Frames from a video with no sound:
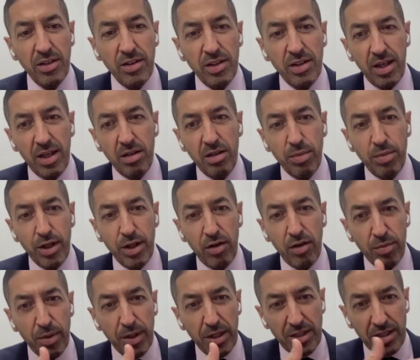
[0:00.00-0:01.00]
and care about
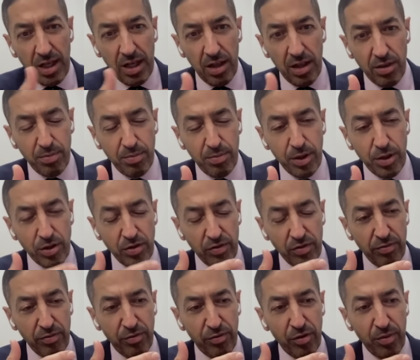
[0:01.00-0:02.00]
everybody's health
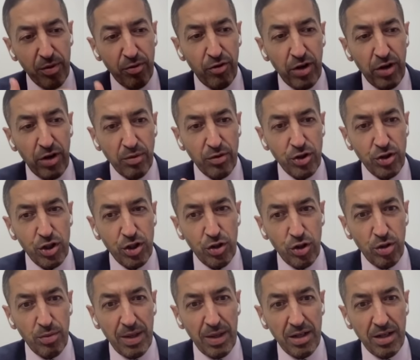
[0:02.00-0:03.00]
because from a frame of
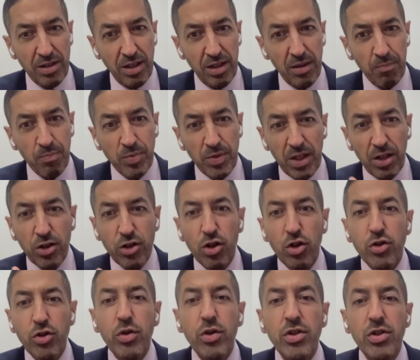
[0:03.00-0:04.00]
shared humanity, it
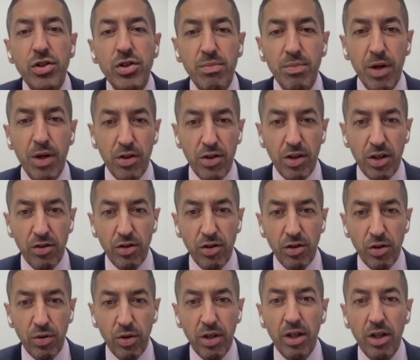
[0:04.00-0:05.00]
is also the smart thing
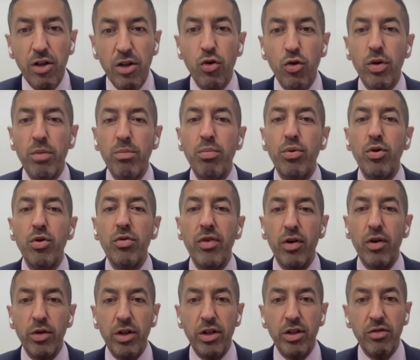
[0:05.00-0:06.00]
to do to
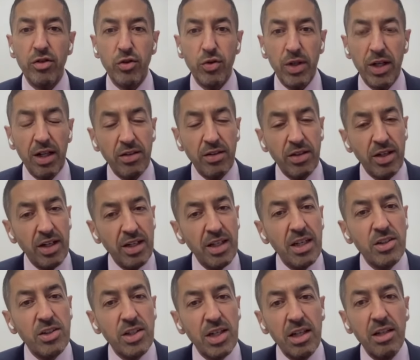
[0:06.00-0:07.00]
improve our own individual health. And I
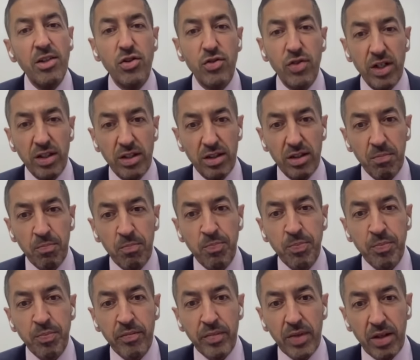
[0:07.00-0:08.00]
think it's illustrated
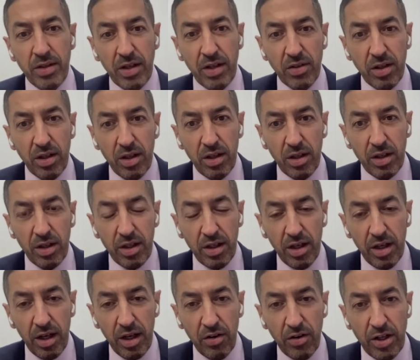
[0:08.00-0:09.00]
that
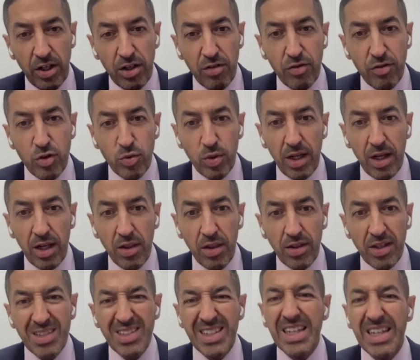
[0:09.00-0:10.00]
our individual
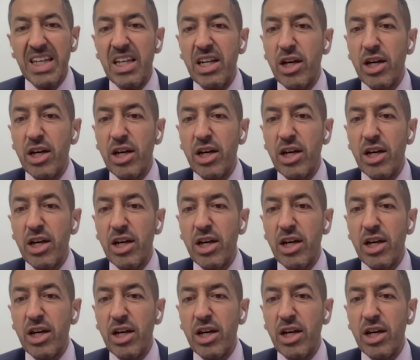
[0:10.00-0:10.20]
health is